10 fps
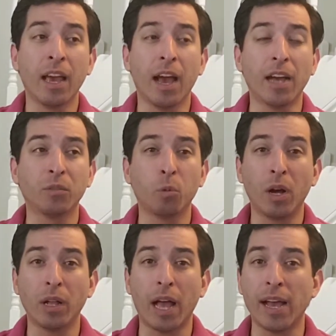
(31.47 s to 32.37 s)
as
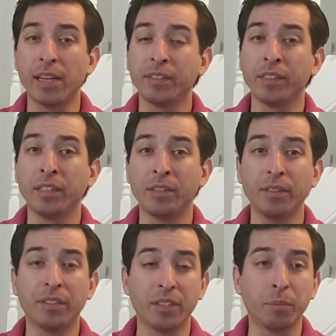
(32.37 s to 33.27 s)
well as the
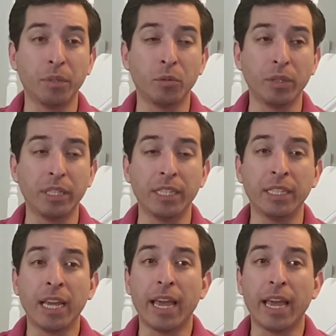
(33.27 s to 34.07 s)
differences between